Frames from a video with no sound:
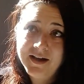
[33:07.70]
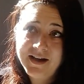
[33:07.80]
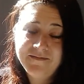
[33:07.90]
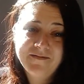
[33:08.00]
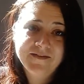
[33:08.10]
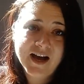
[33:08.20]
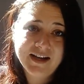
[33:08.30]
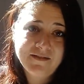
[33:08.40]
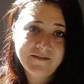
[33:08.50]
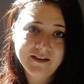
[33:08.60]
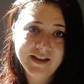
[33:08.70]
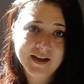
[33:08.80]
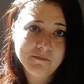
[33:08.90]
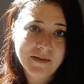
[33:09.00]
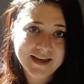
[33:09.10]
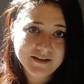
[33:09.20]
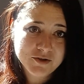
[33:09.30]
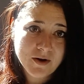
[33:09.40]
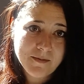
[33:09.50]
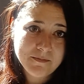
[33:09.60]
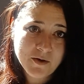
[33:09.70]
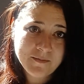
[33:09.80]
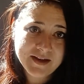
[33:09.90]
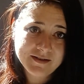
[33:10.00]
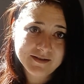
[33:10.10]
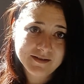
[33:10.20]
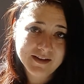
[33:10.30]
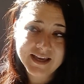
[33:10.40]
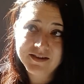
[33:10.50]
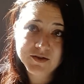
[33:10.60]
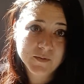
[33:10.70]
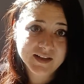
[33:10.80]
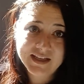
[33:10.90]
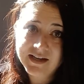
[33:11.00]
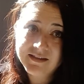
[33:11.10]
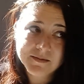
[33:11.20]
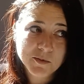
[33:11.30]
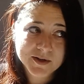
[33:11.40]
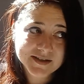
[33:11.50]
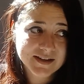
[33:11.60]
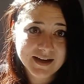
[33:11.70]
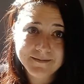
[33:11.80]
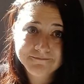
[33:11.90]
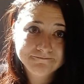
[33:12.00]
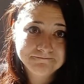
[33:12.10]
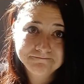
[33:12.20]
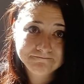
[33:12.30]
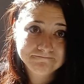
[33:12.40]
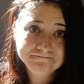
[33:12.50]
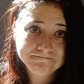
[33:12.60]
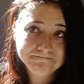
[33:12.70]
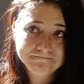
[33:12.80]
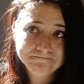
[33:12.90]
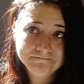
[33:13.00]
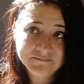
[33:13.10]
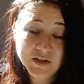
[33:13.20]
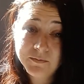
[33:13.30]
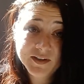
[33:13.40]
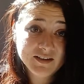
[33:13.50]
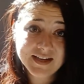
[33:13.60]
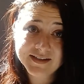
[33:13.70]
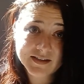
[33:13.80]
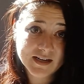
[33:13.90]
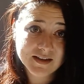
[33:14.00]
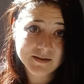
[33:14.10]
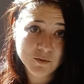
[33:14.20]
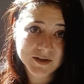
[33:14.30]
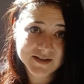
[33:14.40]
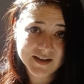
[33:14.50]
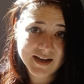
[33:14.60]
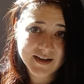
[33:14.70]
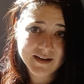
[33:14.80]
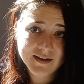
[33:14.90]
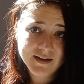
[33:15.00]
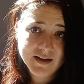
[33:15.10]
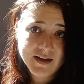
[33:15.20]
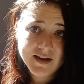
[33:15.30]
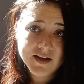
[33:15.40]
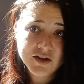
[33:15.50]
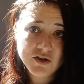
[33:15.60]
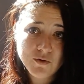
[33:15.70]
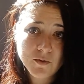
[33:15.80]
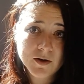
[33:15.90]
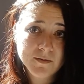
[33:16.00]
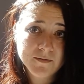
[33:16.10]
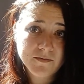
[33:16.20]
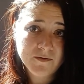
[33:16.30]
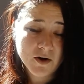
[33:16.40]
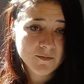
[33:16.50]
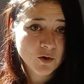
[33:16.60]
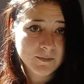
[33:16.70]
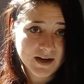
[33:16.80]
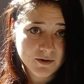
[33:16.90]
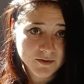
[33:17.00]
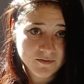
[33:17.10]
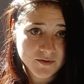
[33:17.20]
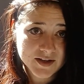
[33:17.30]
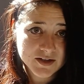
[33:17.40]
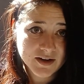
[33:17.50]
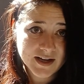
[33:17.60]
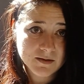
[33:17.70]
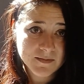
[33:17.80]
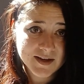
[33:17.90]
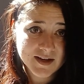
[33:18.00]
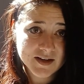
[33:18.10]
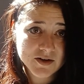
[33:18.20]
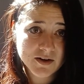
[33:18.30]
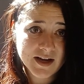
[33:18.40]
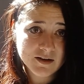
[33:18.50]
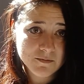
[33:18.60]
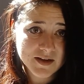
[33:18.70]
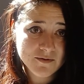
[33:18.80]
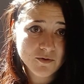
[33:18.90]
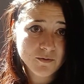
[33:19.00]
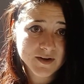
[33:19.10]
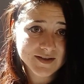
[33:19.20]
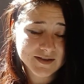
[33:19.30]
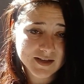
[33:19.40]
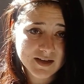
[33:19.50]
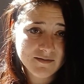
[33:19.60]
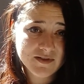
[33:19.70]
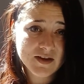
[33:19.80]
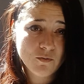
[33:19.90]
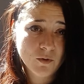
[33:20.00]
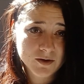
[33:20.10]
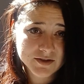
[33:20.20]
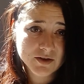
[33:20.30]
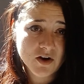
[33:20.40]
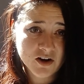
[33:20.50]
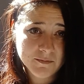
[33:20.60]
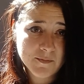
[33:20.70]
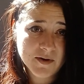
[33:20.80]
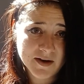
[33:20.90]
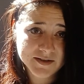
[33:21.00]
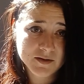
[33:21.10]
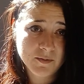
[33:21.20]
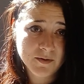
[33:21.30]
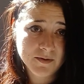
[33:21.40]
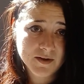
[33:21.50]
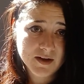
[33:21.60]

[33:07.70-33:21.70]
I kind of feel like a mic drop moment. Like there's really nothing more to say. There really isn't anything more to say. You are far more powerful than your enemy, and your enemy will receive the worst karma possible